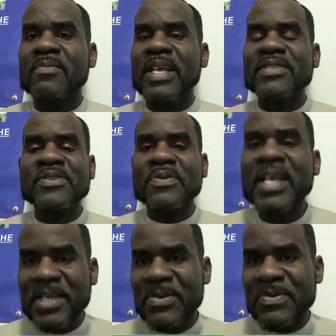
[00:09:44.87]
And so
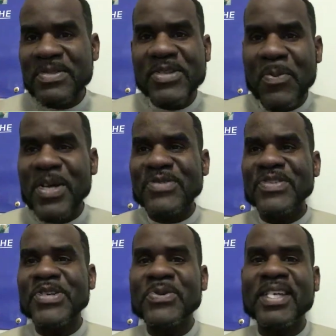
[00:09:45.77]
thank you so much for
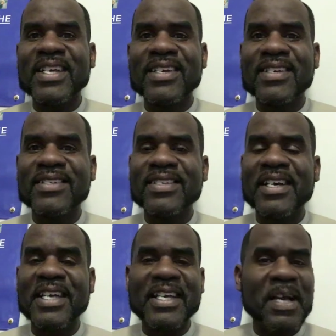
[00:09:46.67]
tuning in.
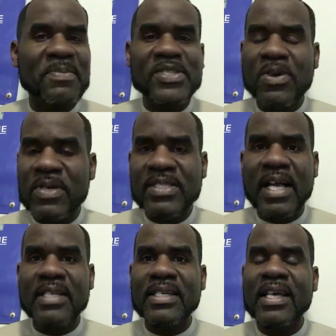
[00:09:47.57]
Again, I'm so
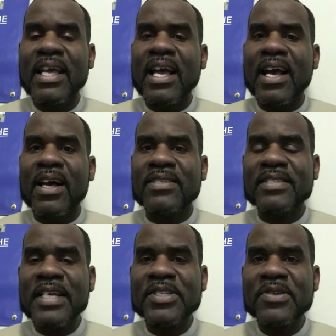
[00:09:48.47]
excited.
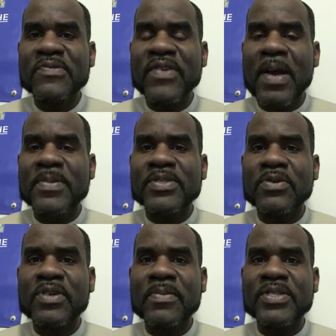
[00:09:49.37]
Stay tuned for
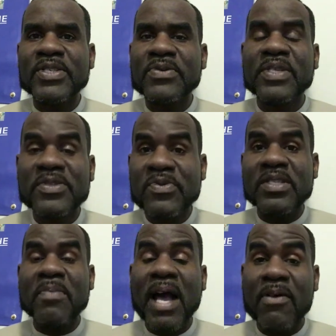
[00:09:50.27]
episode number 2. This was
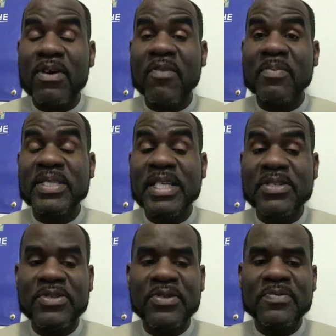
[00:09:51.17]
the power of
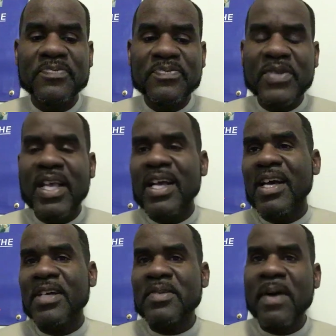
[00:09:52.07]
potential.
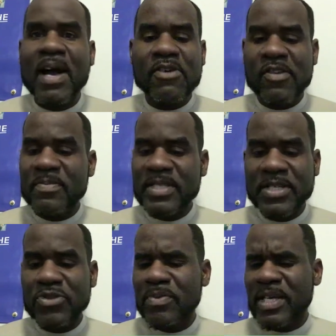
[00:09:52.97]
The power of
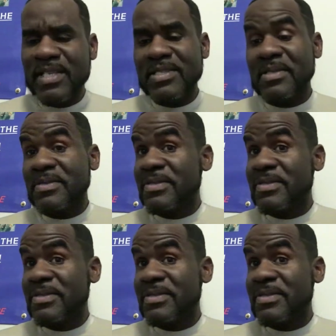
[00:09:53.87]
potential because,